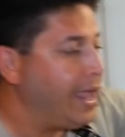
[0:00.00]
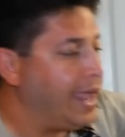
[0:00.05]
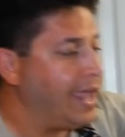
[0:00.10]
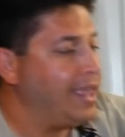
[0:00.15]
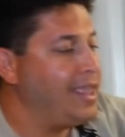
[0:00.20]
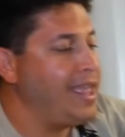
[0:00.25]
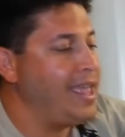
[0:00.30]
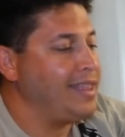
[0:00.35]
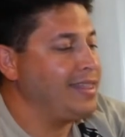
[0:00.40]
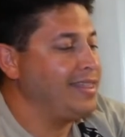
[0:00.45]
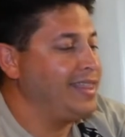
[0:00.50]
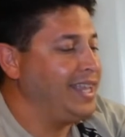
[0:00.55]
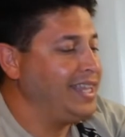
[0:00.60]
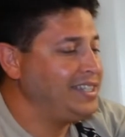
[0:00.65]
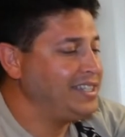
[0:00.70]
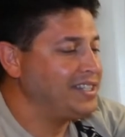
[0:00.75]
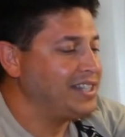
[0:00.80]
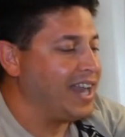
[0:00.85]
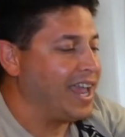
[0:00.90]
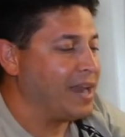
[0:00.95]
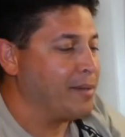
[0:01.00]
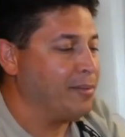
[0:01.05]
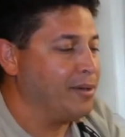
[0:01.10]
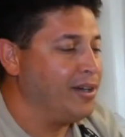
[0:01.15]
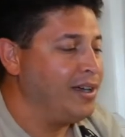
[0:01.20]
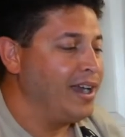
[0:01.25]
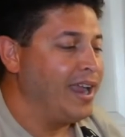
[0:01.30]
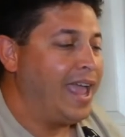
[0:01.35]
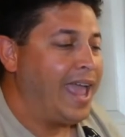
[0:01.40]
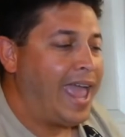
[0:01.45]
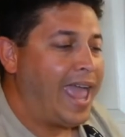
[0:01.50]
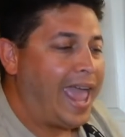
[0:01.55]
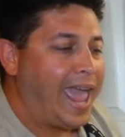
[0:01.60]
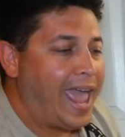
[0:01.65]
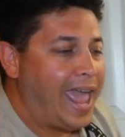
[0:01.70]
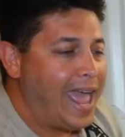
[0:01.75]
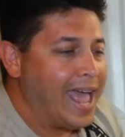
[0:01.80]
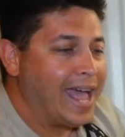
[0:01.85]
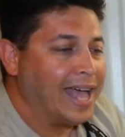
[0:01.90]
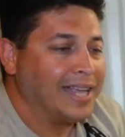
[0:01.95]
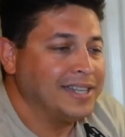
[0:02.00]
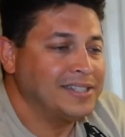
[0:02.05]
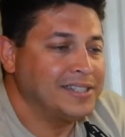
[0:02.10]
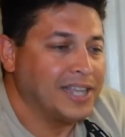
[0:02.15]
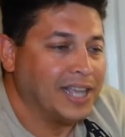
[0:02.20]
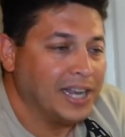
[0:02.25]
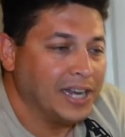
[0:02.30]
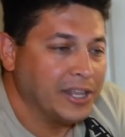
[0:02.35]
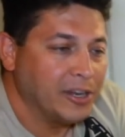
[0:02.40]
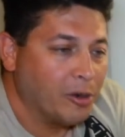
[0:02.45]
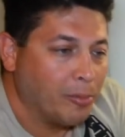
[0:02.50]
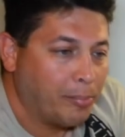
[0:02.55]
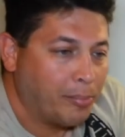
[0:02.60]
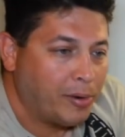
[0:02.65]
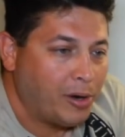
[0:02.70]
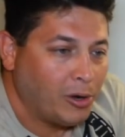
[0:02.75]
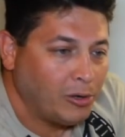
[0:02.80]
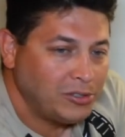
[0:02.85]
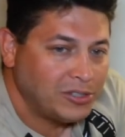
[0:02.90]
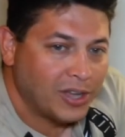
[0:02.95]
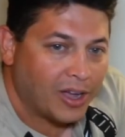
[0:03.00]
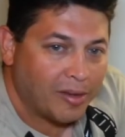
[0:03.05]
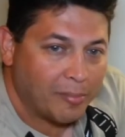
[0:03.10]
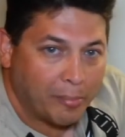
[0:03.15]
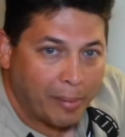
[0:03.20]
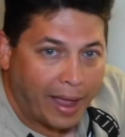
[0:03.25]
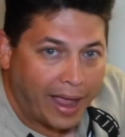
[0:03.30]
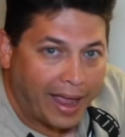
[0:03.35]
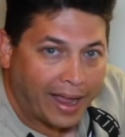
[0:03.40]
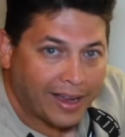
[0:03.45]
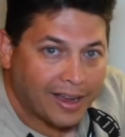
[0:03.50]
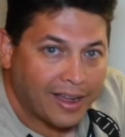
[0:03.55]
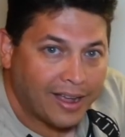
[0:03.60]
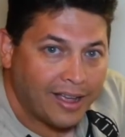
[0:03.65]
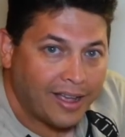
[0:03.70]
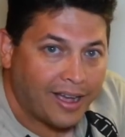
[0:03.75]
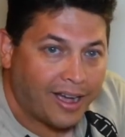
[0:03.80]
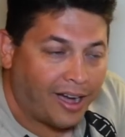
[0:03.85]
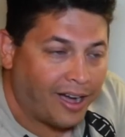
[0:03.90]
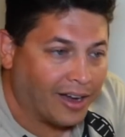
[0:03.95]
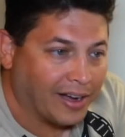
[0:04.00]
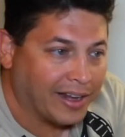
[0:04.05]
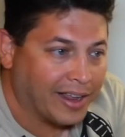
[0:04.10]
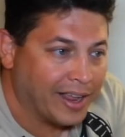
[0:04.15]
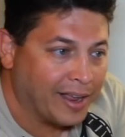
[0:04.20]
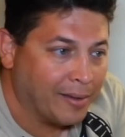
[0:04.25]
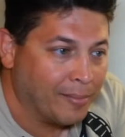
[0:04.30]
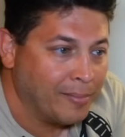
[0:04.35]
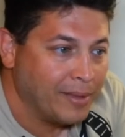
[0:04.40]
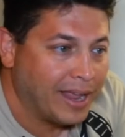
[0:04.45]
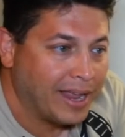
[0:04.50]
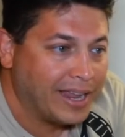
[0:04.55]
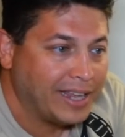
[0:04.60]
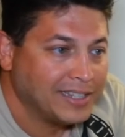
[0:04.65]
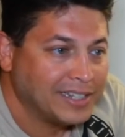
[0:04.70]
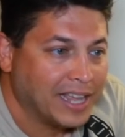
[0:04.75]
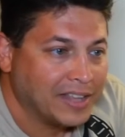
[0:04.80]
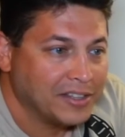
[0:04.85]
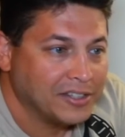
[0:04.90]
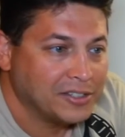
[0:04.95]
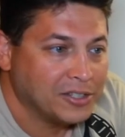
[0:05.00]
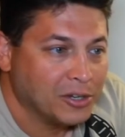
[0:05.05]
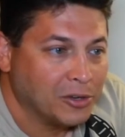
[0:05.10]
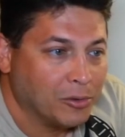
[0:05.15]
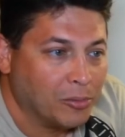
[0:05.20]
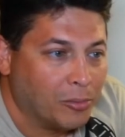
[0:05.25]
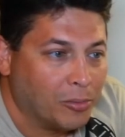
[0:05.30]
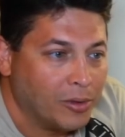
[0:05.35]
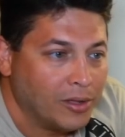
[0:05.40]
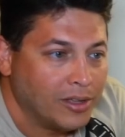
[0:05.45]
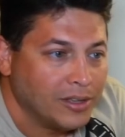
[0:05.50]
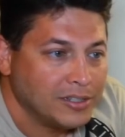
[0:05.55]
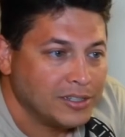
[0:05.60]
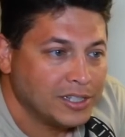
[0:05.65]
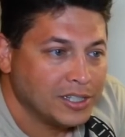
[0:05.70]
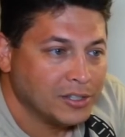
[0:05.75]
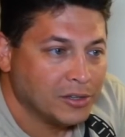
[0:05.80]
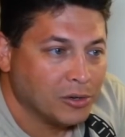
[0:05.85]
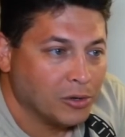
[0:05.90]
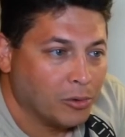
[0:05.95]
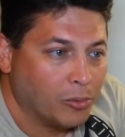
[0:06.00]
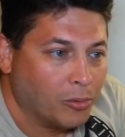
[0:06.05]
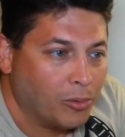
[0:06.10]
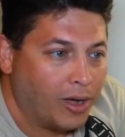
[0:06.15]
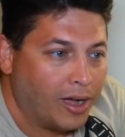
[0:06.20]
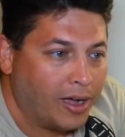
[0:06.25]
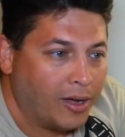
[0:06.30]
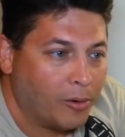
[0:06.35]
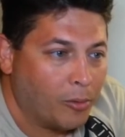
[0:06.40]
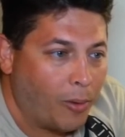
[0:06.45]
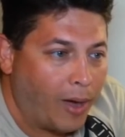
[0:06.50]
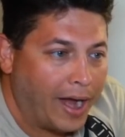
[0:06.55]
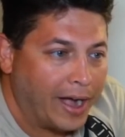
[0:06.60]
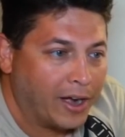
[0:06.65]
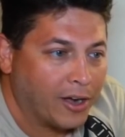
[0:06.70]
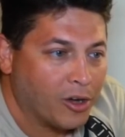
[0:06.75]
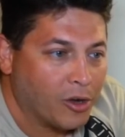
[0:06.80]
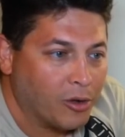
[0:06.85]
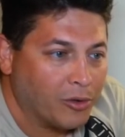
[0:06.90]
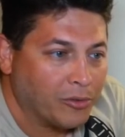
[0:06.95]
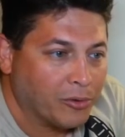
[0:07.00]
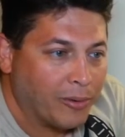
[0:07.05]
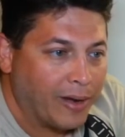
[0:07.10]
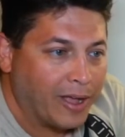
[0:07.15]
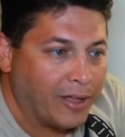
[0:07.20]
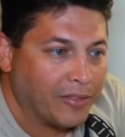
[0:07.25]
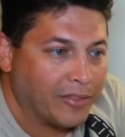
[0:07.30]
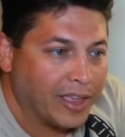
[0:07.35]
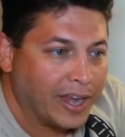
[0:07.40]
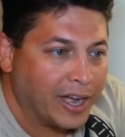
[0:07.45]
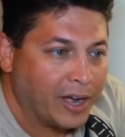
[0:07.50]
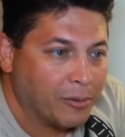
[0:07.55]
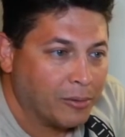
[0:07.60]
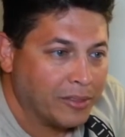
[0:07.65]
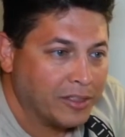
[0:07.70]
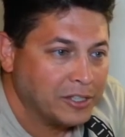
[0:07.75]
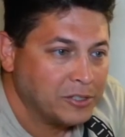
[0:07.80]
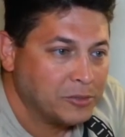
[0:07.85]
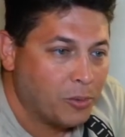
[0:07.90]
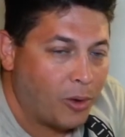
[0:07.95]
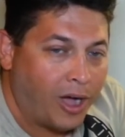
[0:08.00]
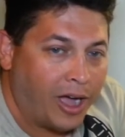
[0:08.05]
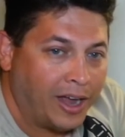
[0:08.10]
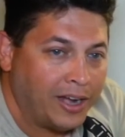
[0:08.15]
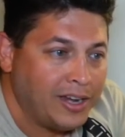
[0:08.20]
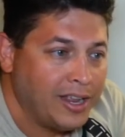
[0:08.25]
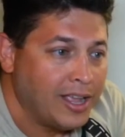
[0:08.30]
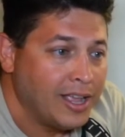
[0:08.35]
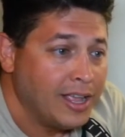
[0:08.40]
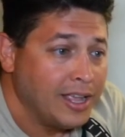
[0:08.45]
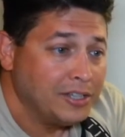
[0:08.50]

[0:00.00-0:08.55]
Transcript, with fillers: And then this Slimer has a little proton pack on him. And he's got this little, see the little wire going around there with his wand.